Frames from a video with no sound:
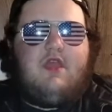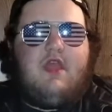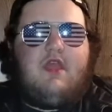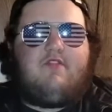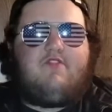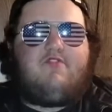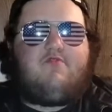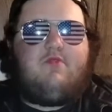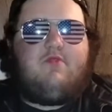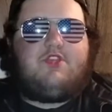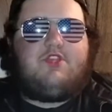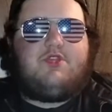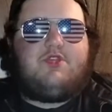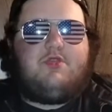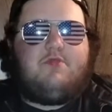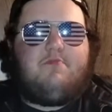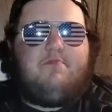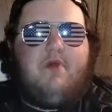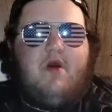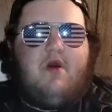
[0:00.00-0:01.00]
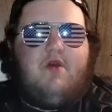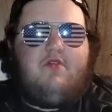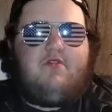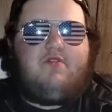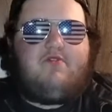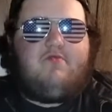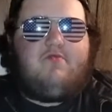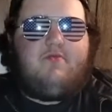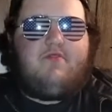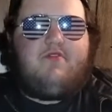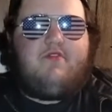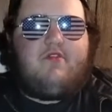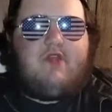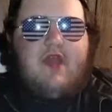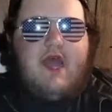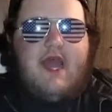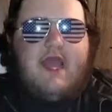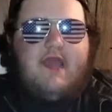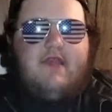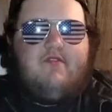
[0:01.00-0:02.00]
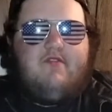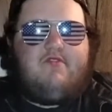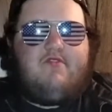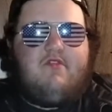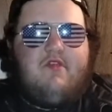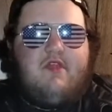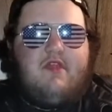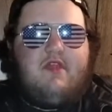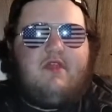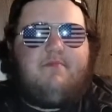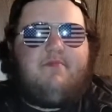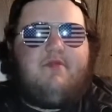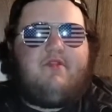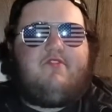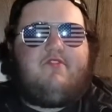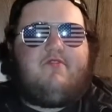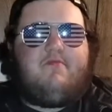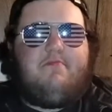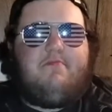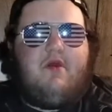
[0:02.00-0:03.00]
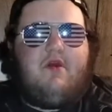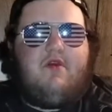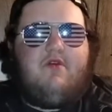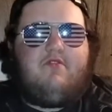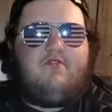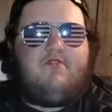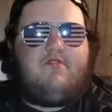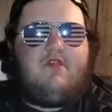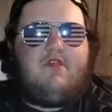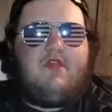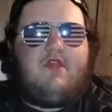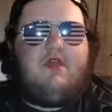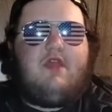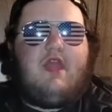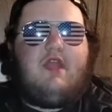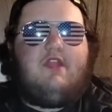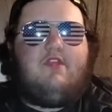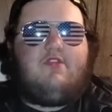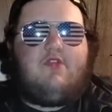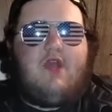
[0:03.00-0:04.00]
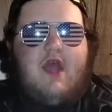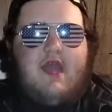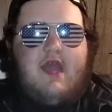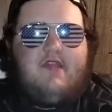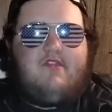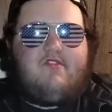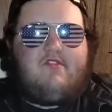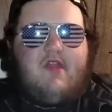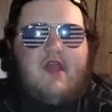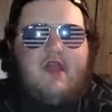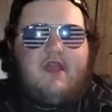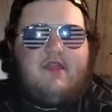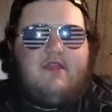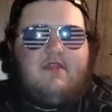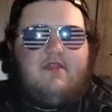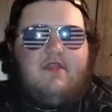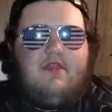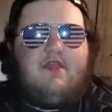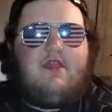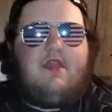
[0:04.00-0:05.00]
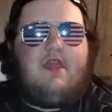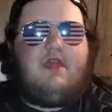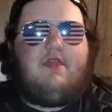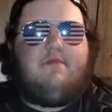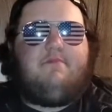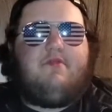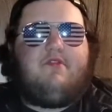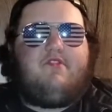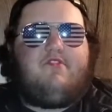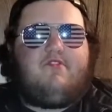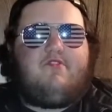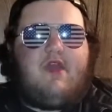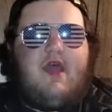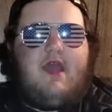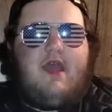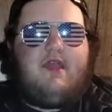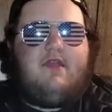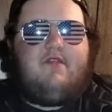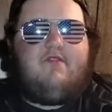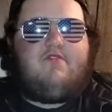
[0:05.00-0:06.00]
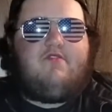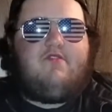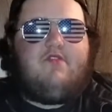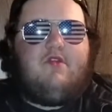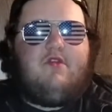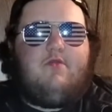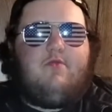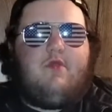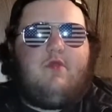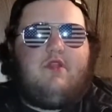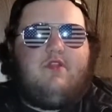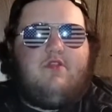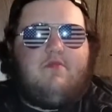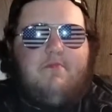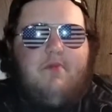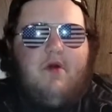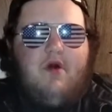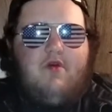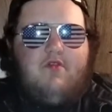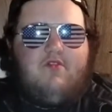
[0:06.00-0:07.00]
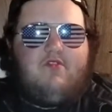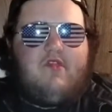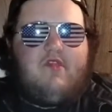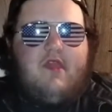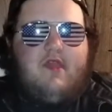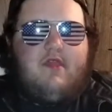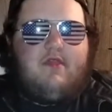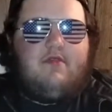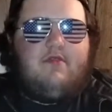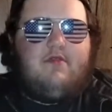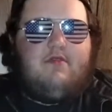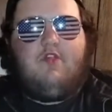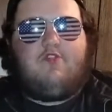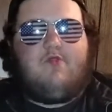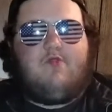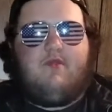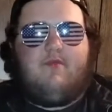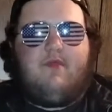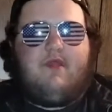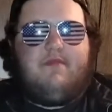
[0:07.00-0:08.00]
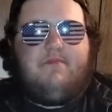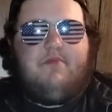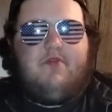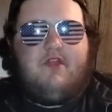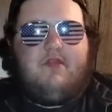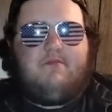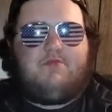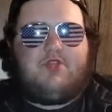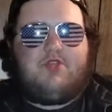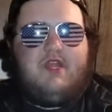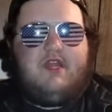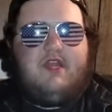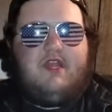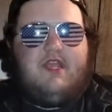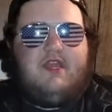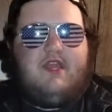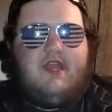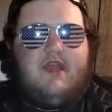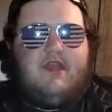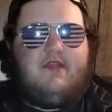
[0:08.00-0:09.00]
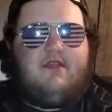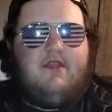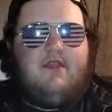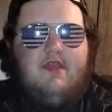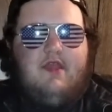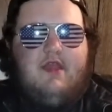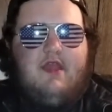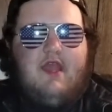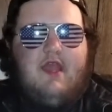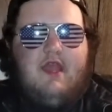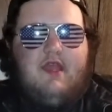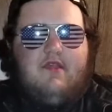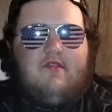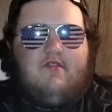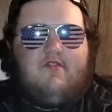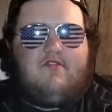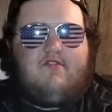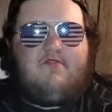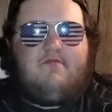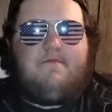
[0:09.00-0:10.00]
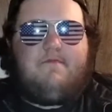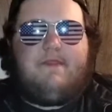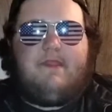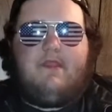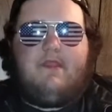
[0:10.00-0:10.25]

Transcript: it switches your balls with your eyes, and it puts your balls in your eye socket, and it puts your eyes in your ball sack. So anyway, the point I'm trying to get at is,